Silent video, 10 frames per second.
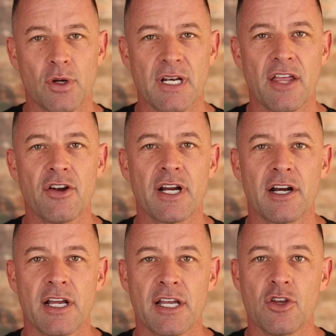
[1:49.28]
another
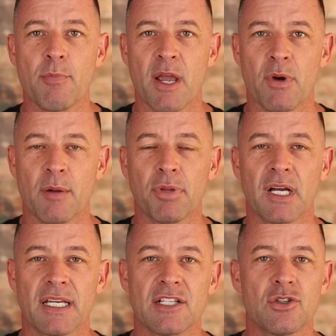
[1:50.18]
area you may want to
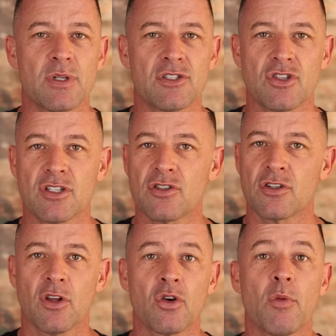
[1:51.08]
plug into is just your
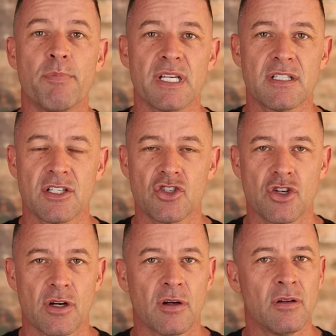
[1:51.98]
local business
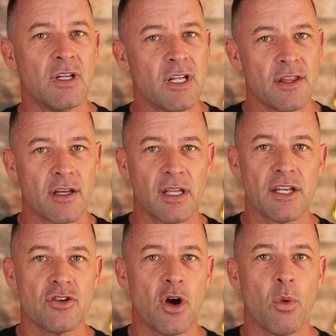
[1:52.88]
journal. They'll let
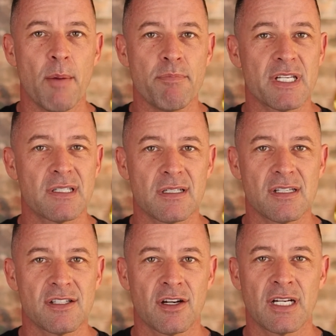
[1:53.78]
you know what
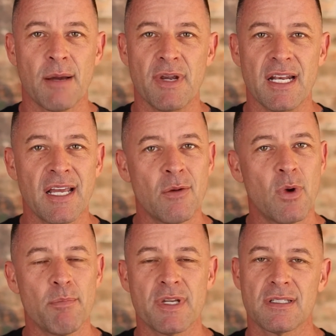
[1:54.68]
businesses are coming in,
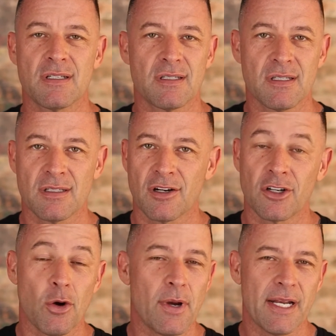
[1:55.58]
what businesses are
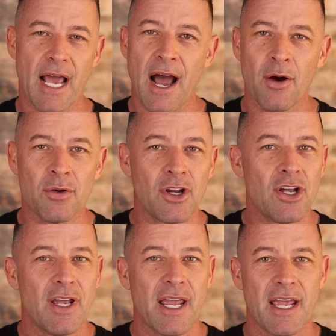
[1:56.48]
going out,
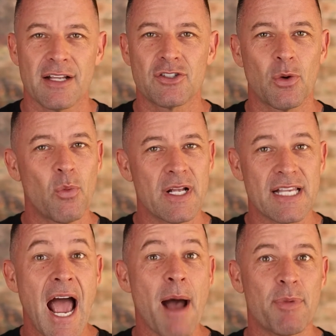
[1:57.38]
and so what's
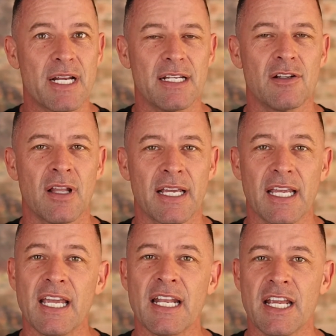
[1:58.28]
happening. Like
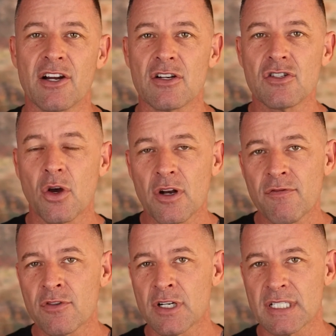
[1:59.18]
in Arizona,
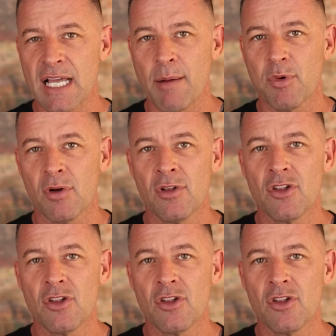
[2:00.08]
for example,